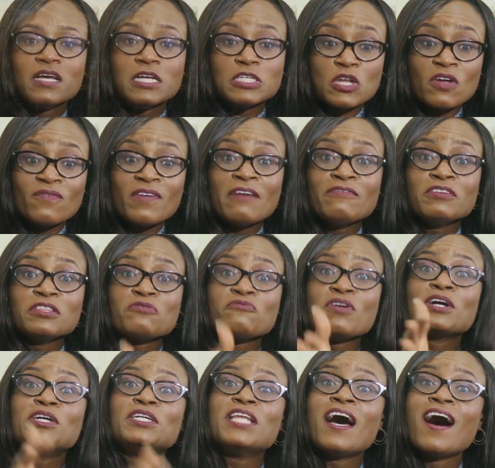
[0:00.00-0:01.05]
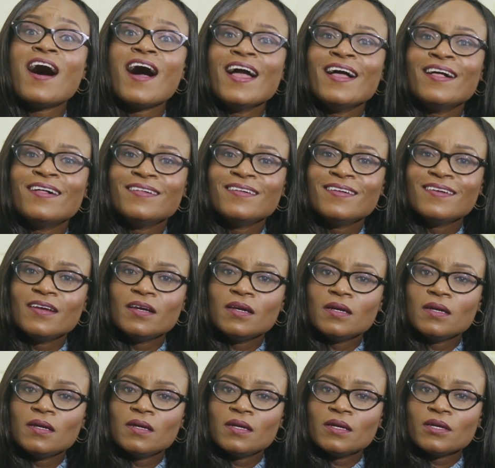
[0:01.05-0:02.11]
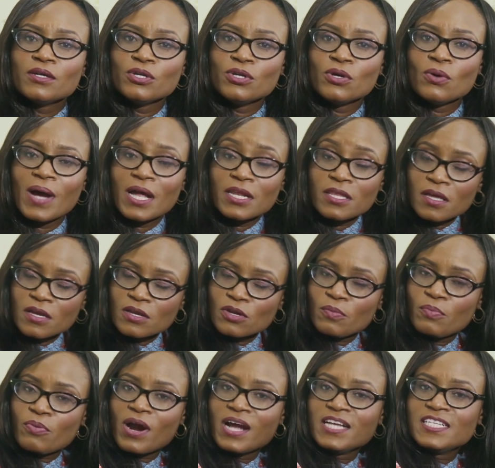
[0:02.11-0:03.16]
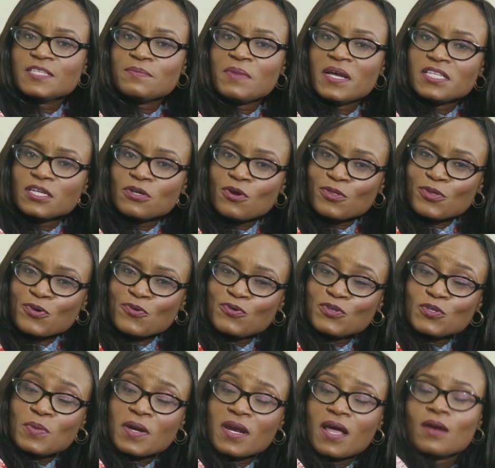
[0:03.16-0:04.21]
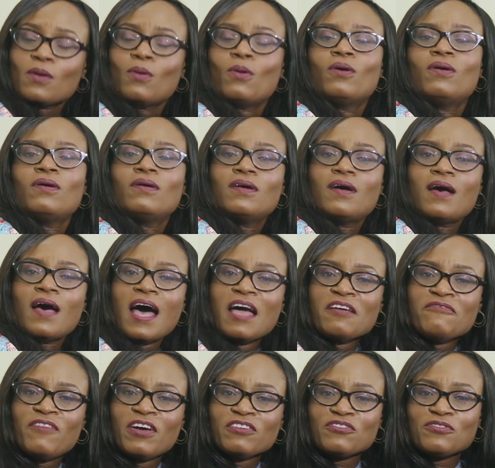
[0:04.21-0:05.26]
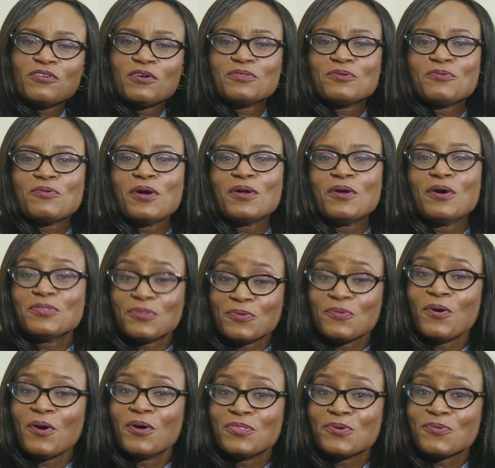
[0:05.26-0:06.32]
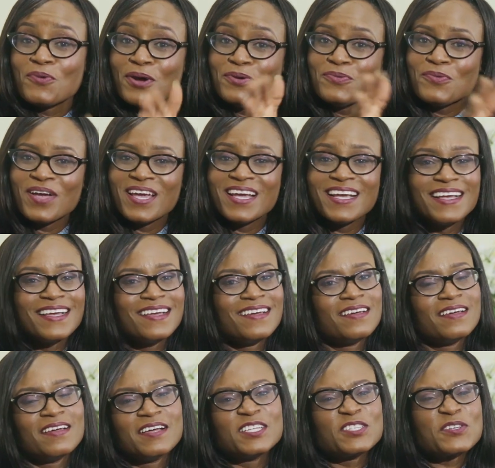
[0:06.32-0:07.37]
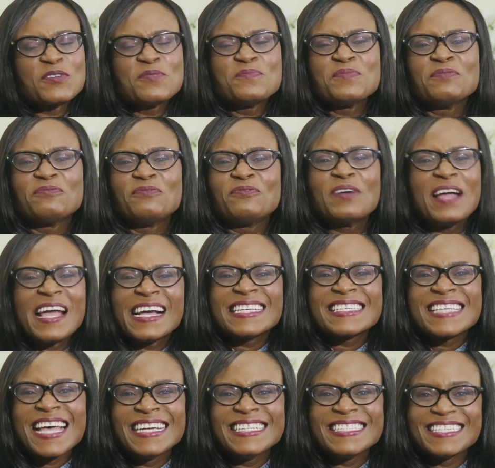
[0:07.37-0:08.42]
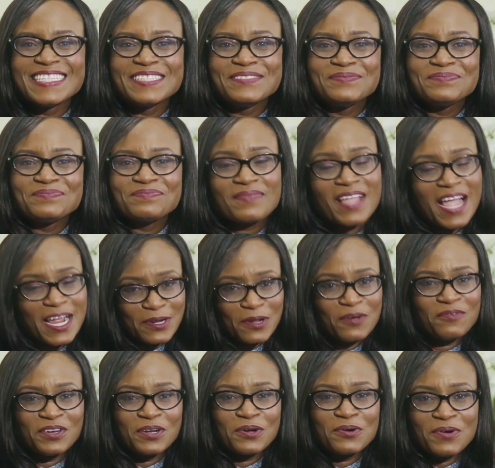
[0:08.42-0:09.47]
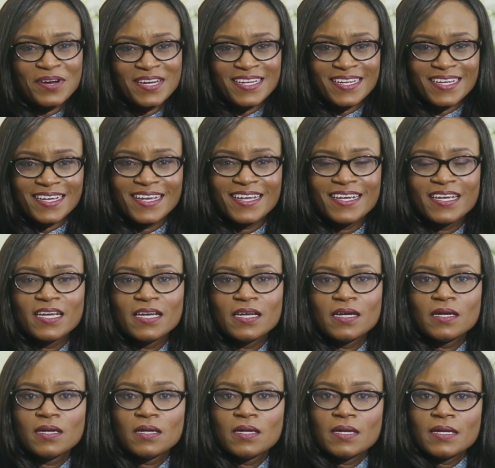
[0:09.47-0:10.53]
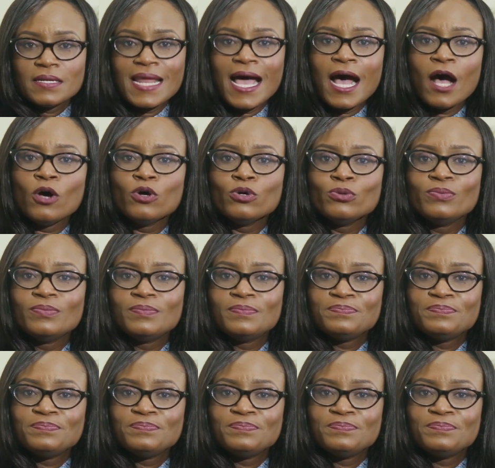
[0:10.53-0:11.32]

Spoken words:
Instead of having the regular aisle, you know, and then your bridesmaids and all the groomsmen are all high fashion on the runway. It's going to be exciting. I love it already. Now,